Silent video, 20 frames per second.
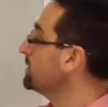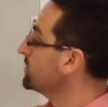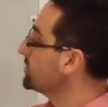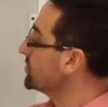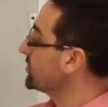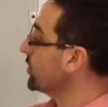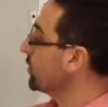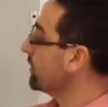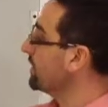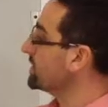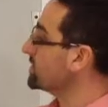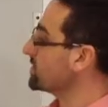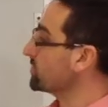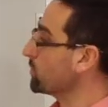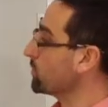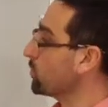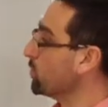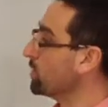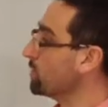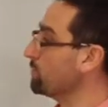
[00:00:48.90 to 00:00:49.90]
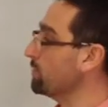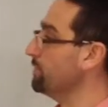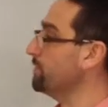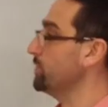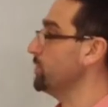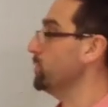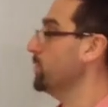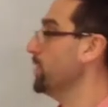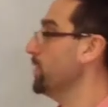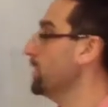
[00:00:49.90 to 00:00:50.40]
So as some quick
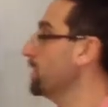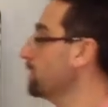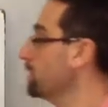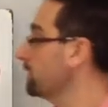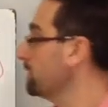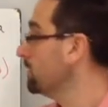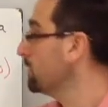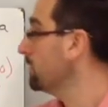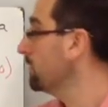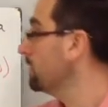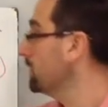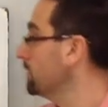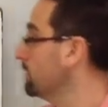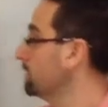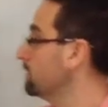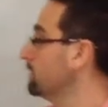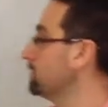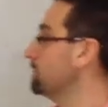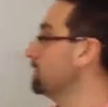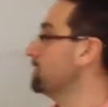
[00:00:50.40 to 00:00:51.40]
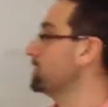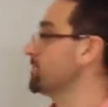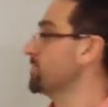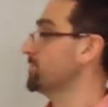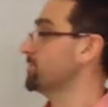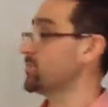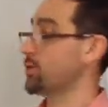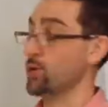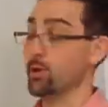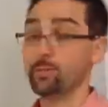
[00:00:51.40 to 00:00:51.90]
review here,
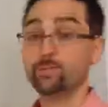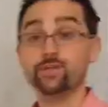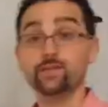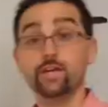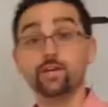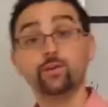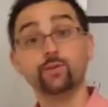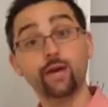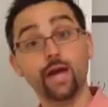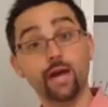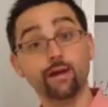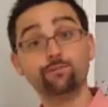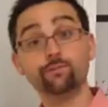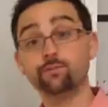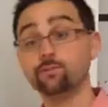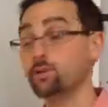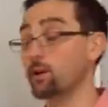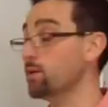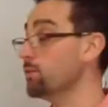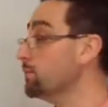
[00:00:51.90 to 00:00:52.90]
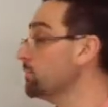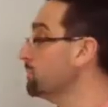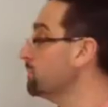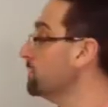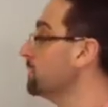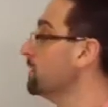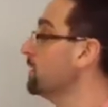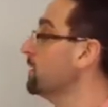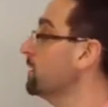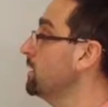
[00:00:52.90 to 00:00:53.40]
some terms that you have to know.
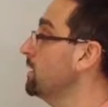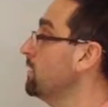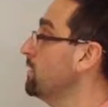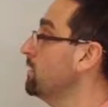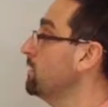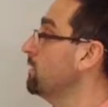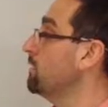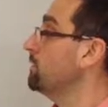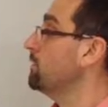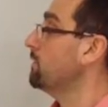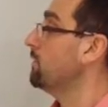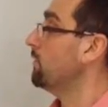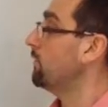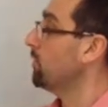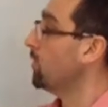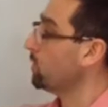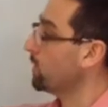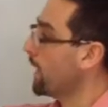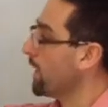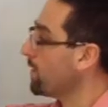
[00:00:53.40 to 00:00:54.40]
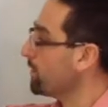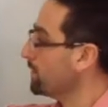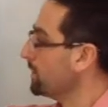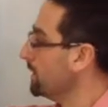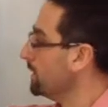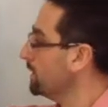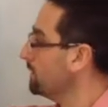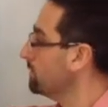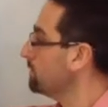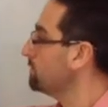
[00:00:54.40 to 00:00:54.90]

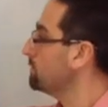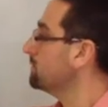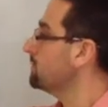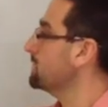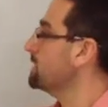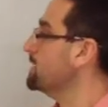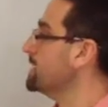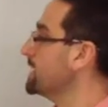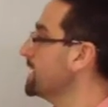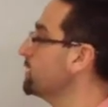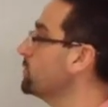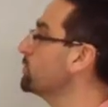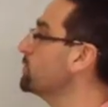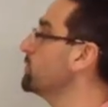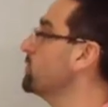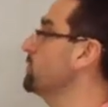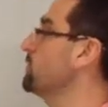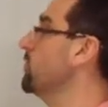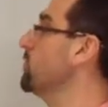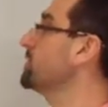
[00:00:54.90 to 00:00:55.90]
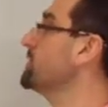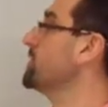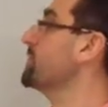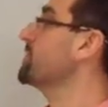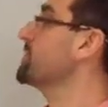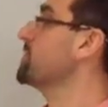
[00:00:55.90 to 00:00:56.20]
Molarity is equal to moles of